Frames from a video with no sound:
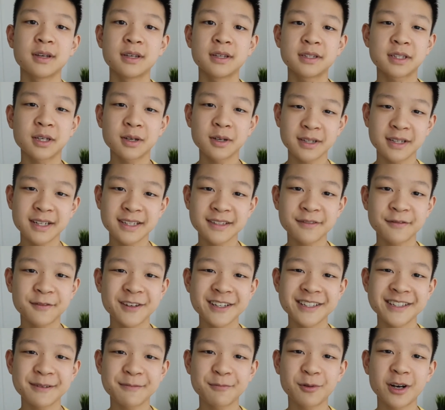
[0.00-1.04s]
So in this
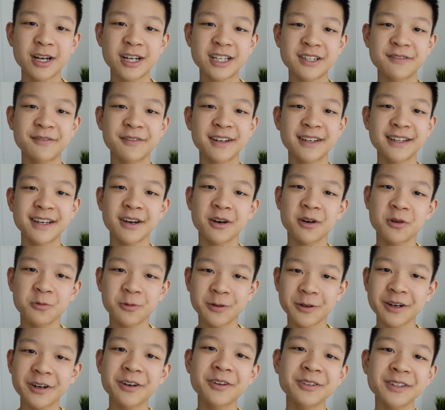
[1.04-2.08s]
first impression video,
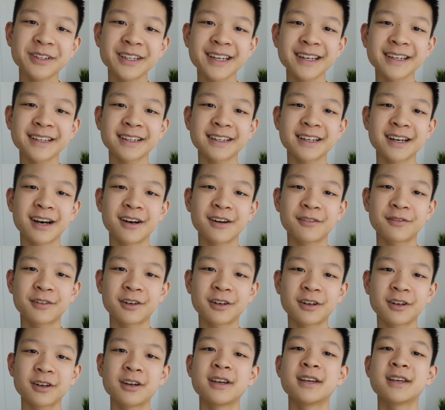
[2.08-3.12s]
we're only gonna
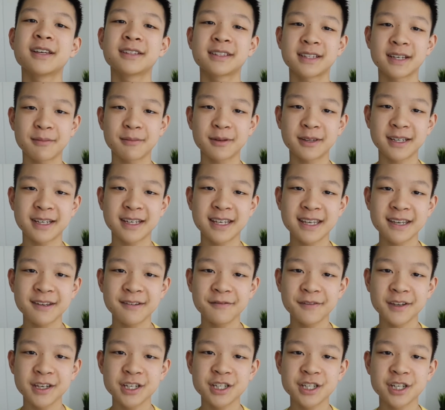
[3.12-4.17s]
cover some of the key
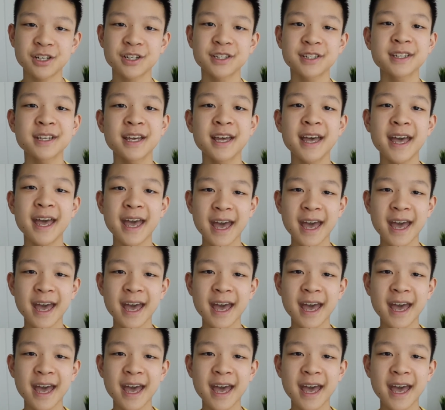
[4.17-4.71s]
features